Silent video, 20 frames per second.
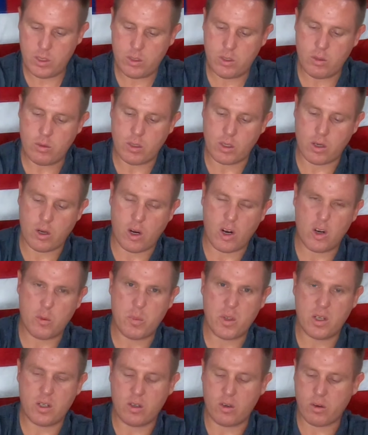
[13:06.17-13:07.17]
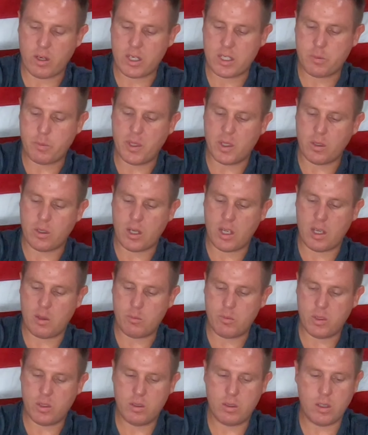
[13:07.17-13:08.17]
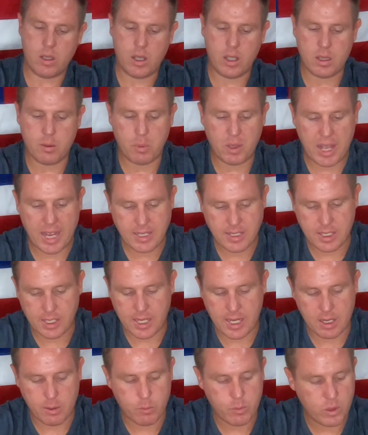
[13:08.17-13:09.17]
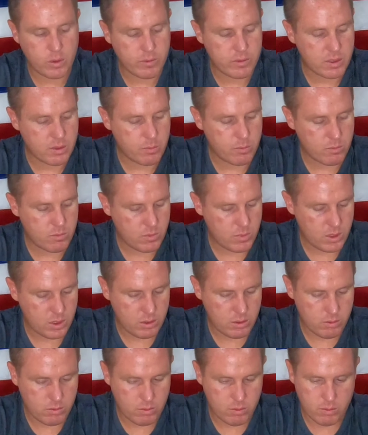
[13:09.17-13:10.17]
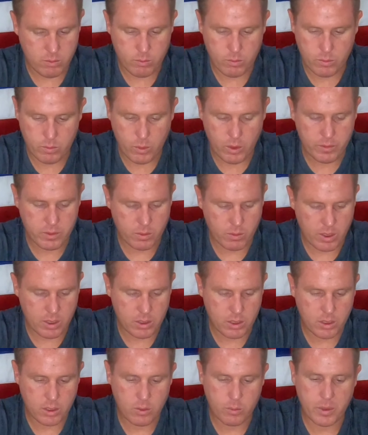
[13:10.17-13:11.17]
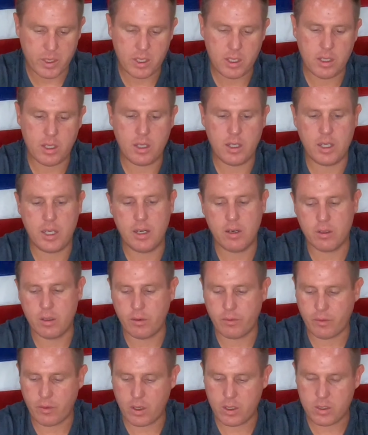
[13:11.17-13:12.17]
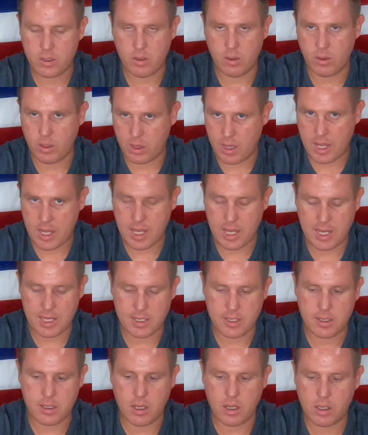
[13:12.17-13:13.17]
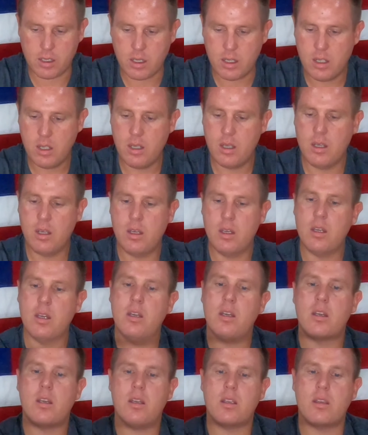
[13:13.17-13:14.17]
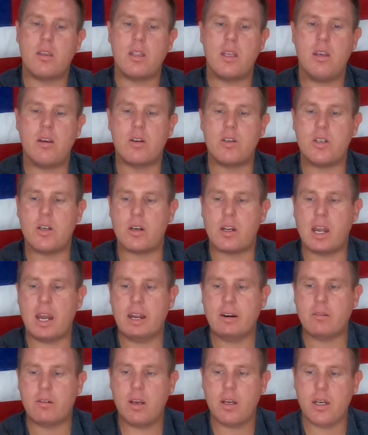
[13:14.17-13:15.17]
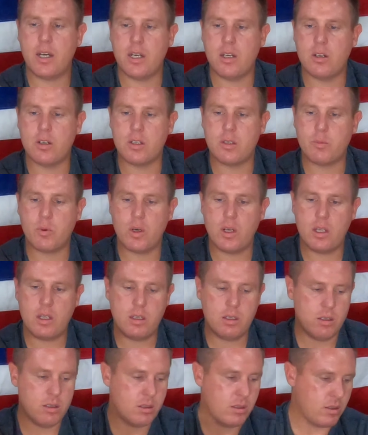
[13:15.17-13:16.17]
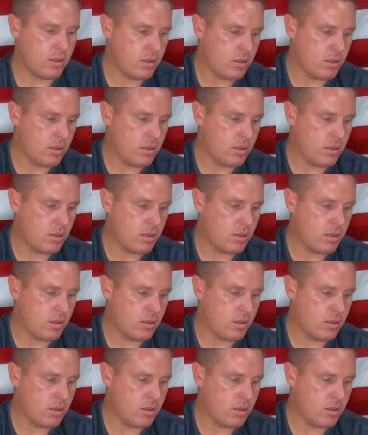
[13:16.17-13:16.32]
Due to carbon grease buildup, the plastic kind of moves around a little bit here in the front, so they can get stuck. Here's your guide rod and your spring.